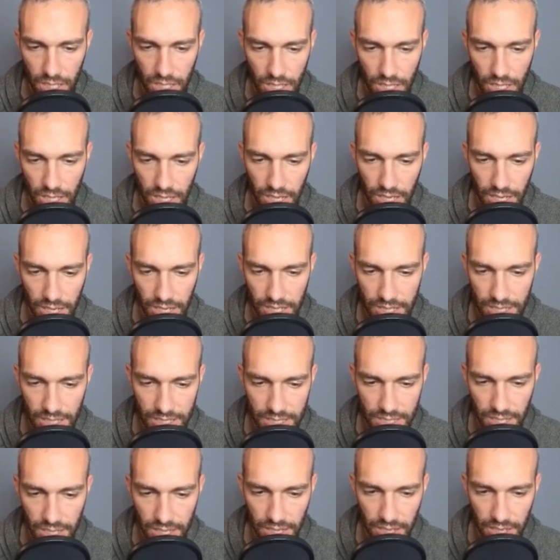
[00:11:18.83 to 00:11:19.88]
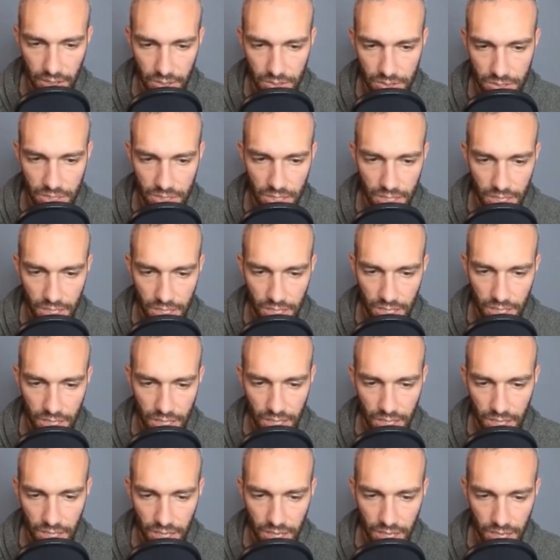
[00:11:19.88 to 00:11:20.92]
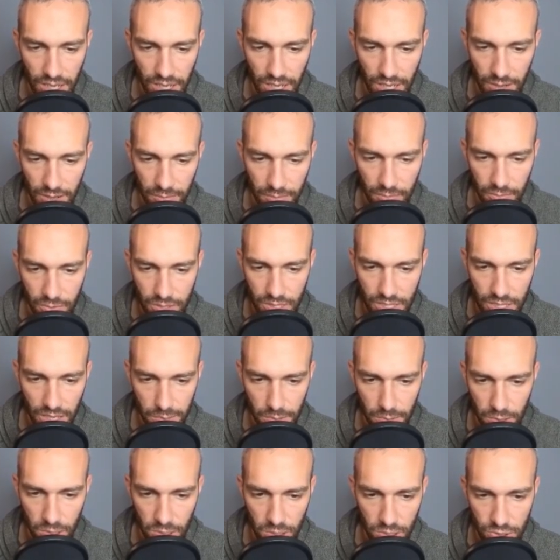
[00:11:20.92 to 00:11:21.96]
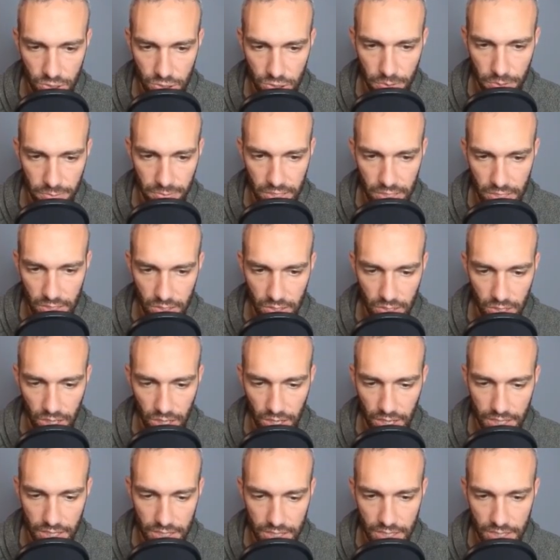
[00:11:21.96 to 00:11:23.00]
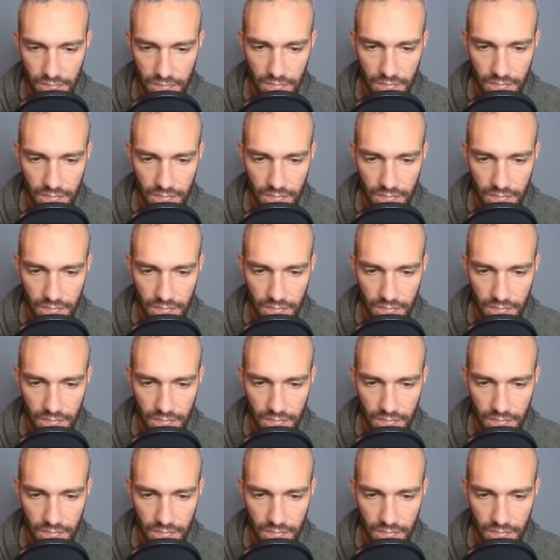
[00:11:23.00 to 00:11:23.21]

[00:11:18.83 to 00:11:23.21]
It does take out. Couple super effective claws.